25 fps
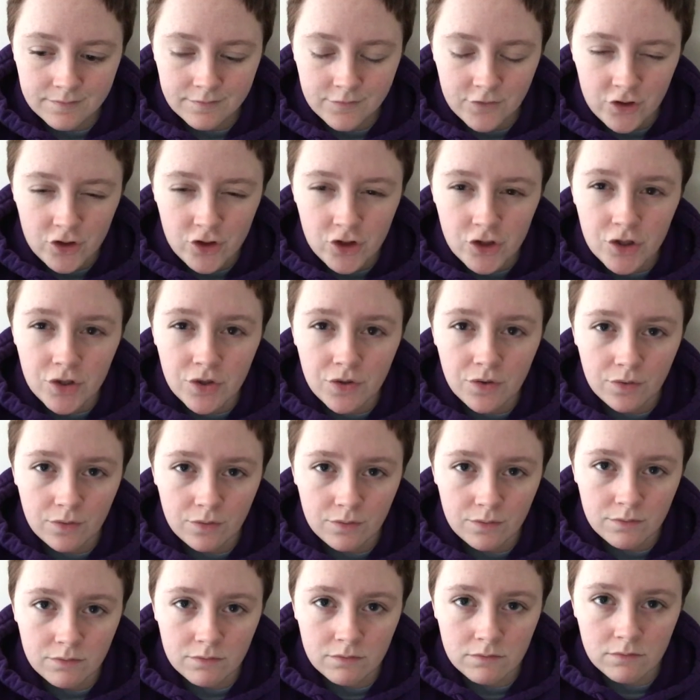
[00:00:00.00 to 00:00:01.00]

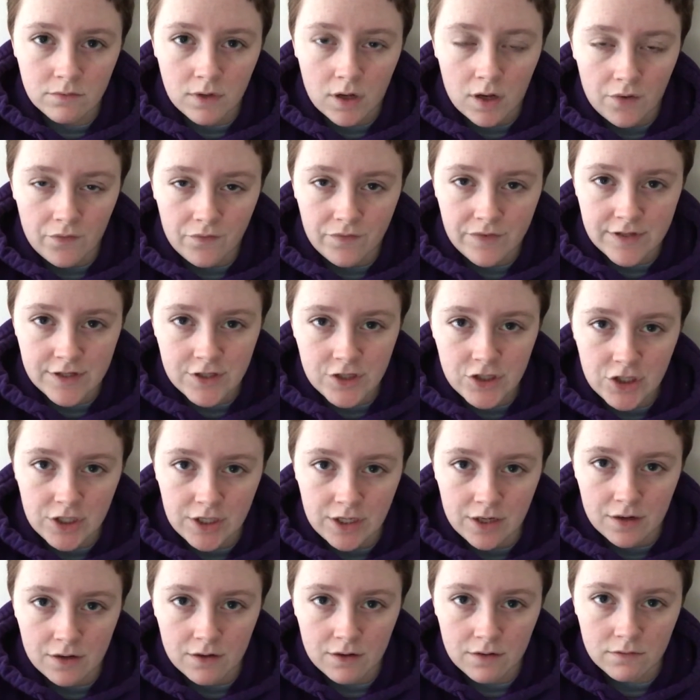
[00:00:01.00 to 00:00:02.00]
June of this
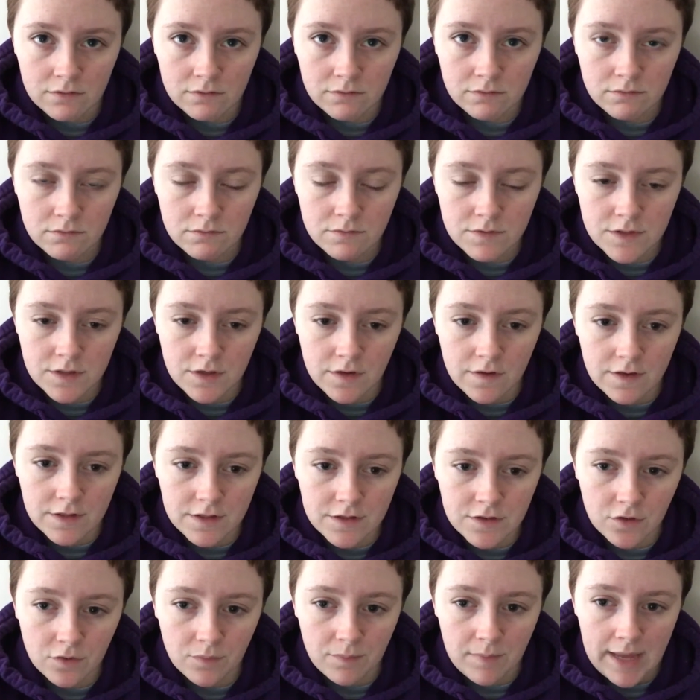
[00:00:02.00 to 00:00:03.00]
year. So
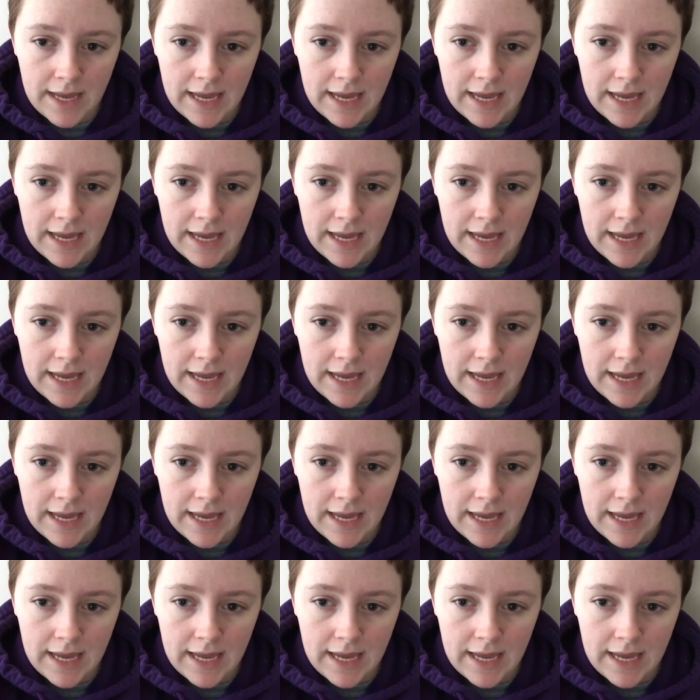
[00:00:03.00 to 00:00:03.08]
this will